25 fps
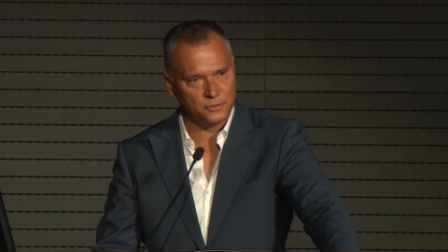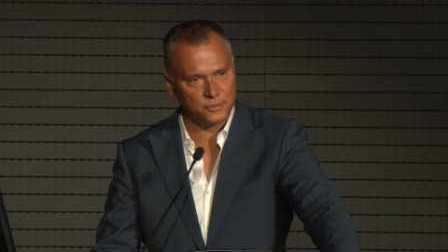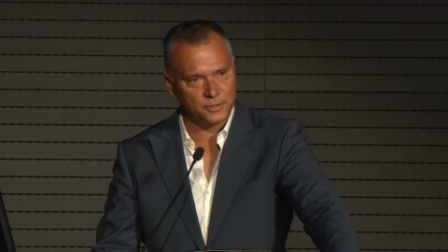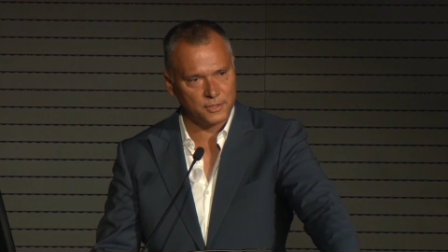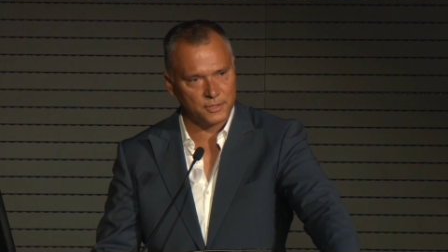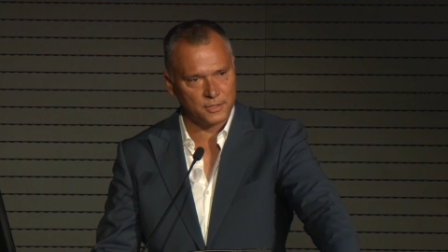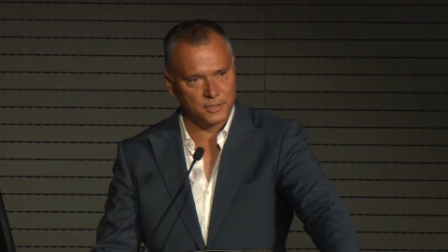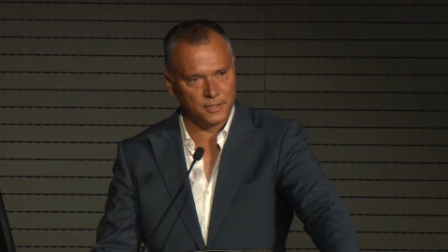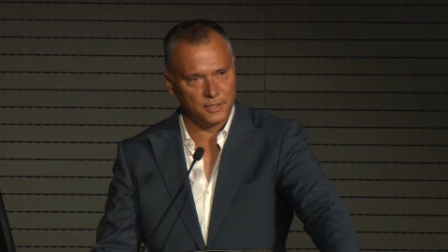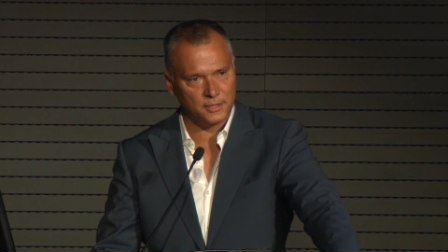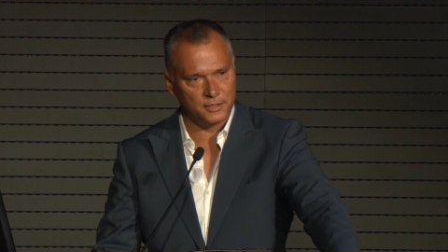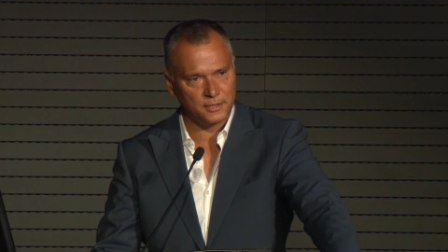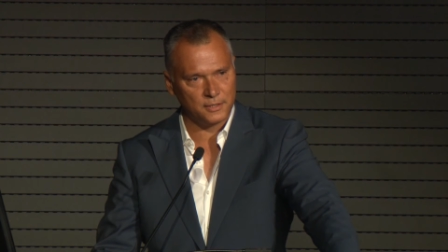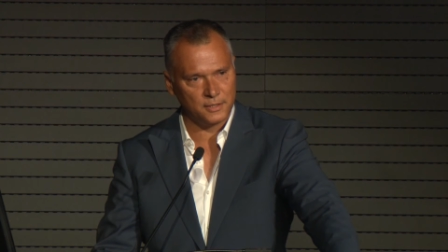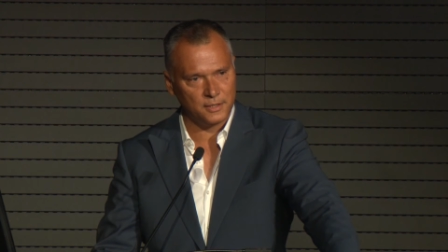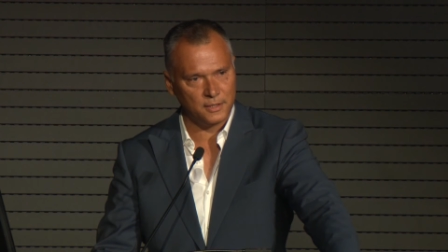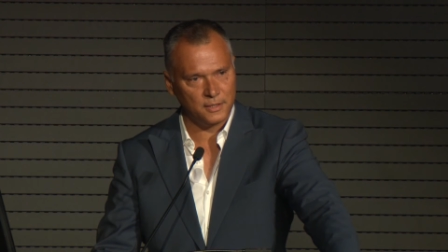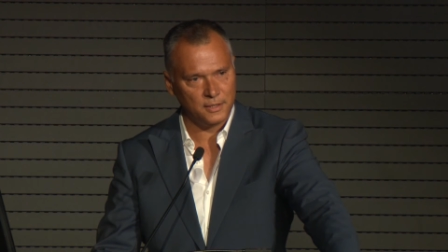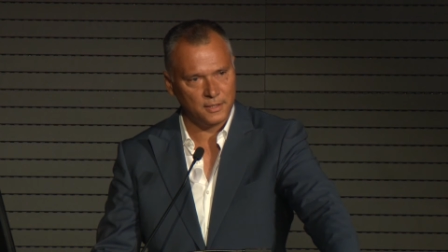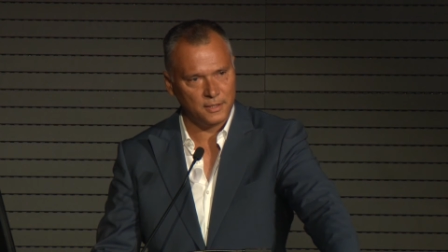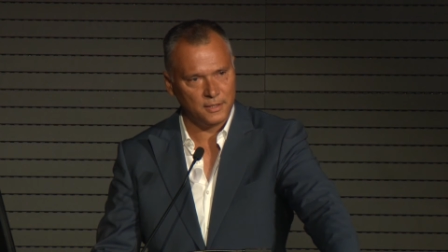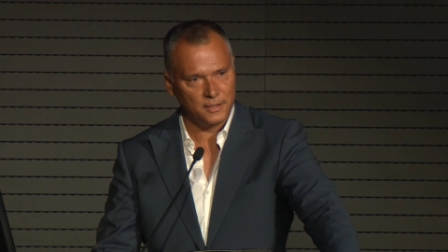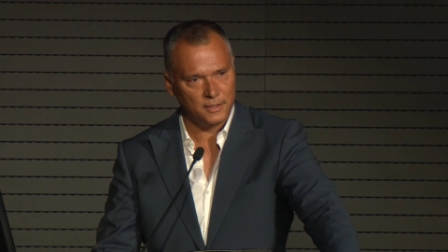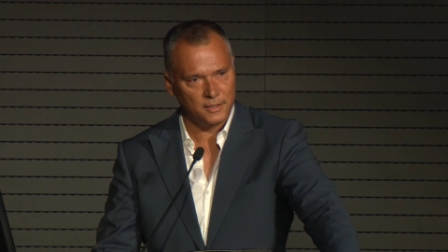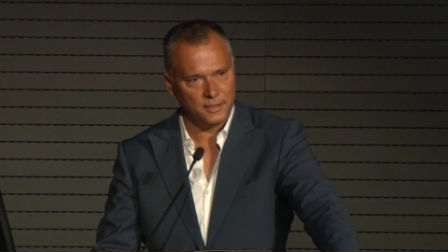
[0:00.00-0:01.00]
sit
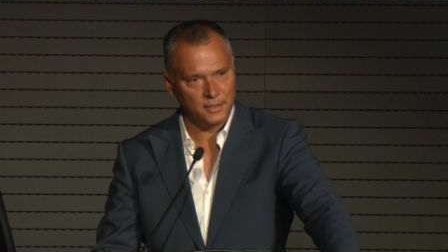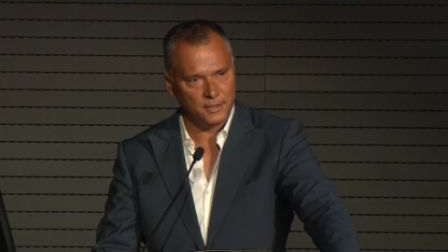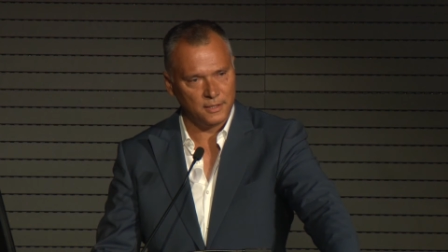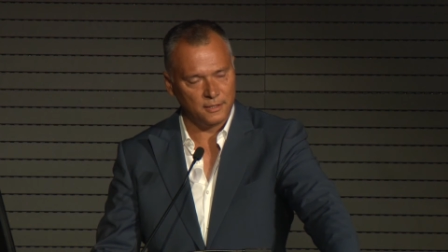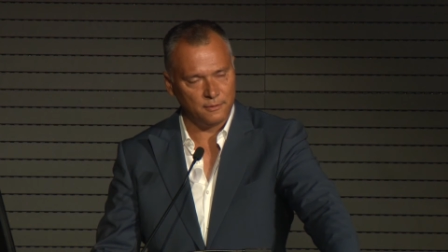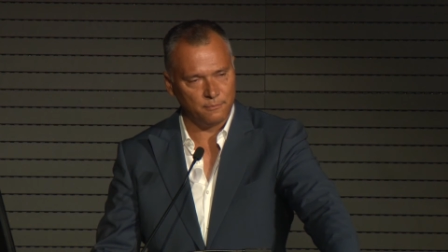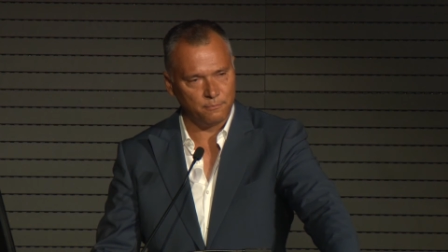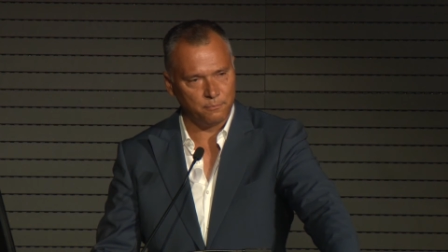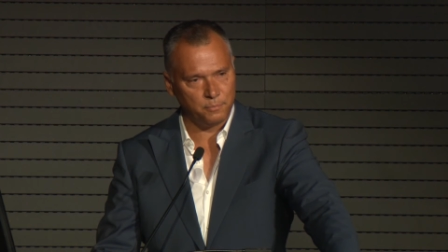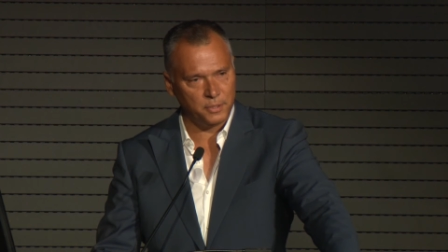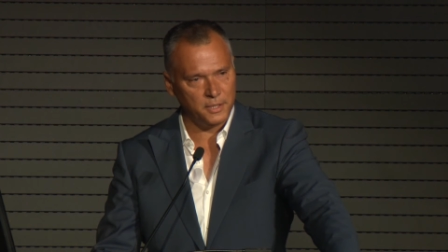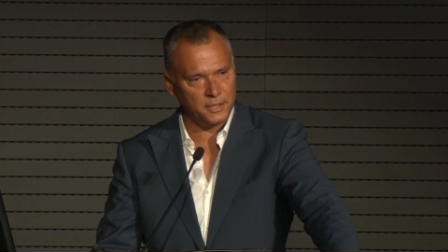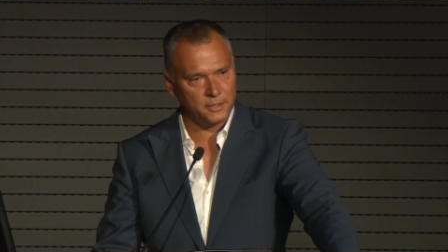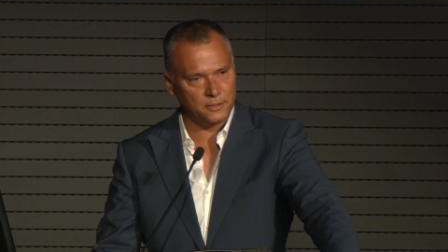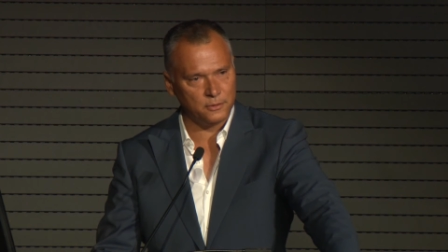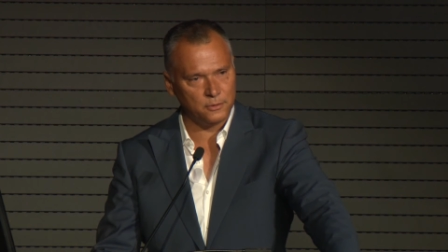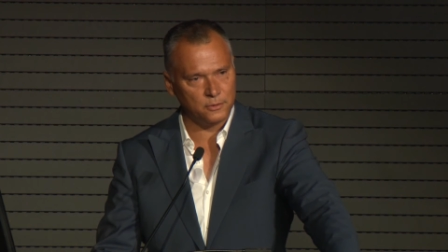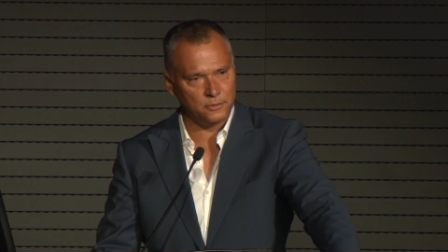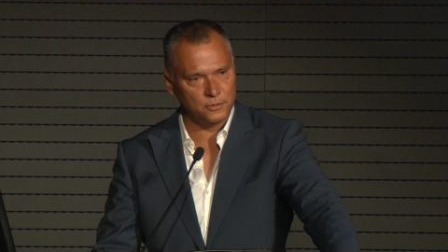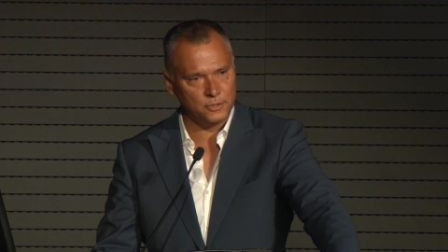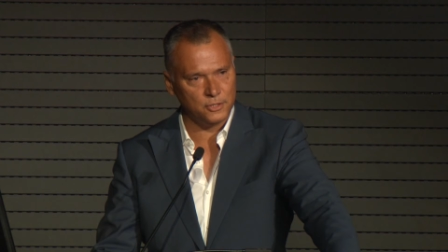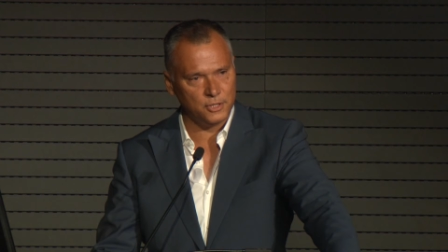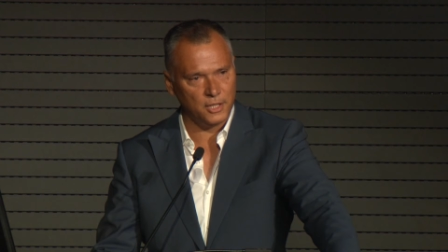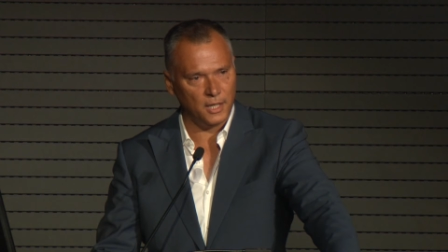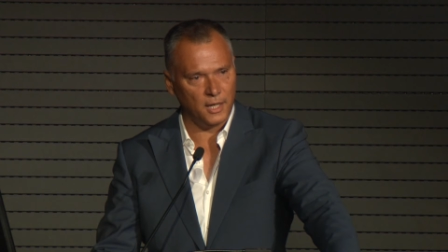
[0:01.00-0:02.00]
in
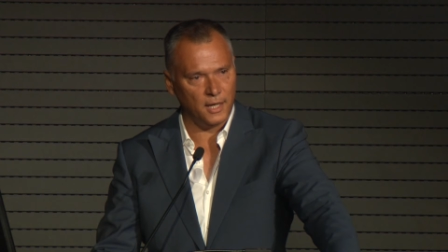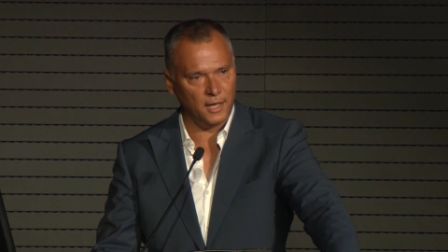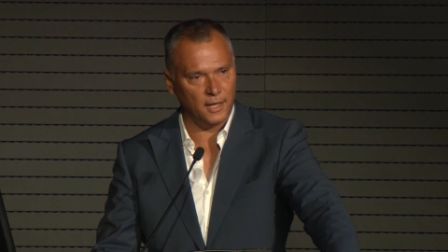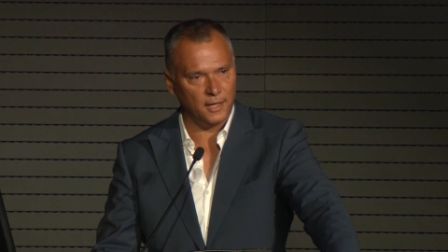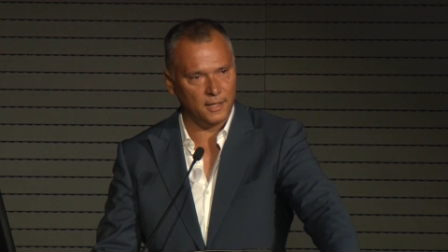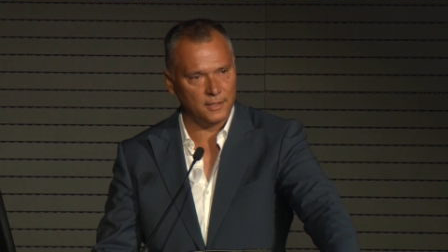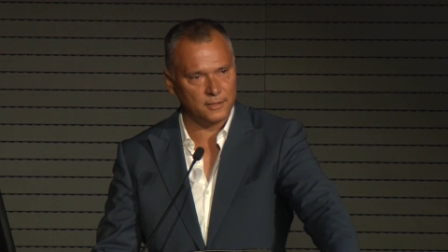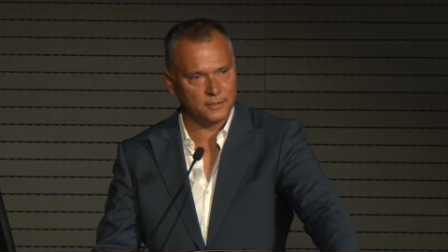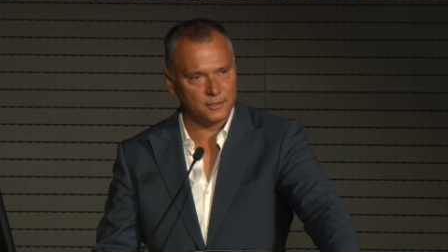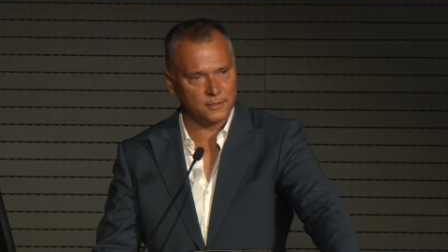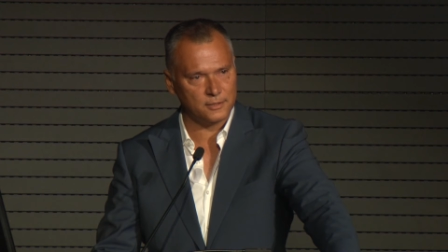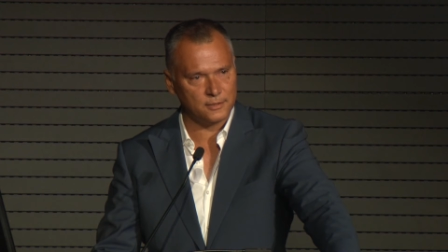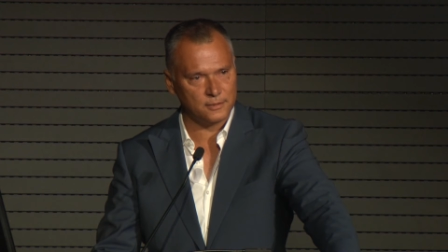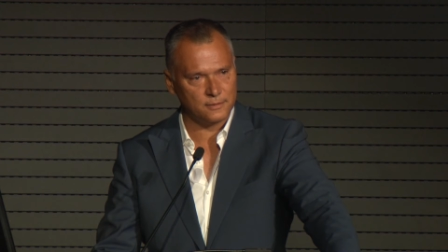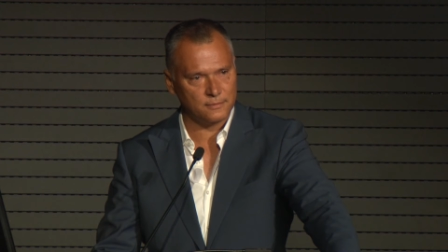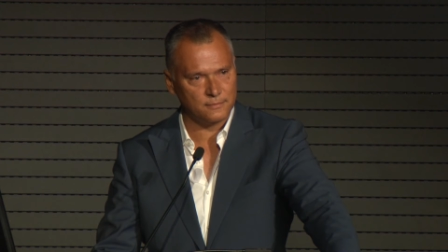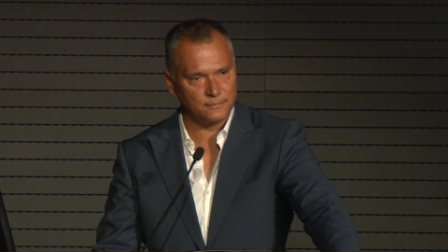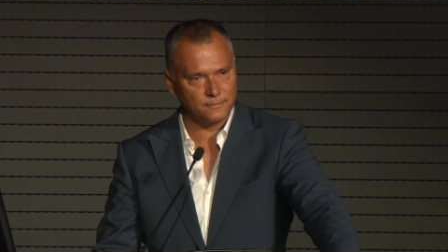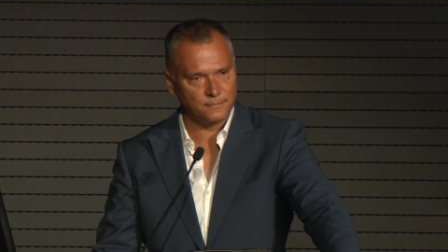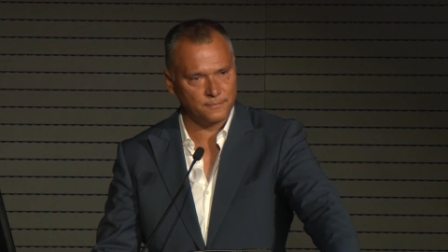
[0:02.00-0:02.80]
pickled jars.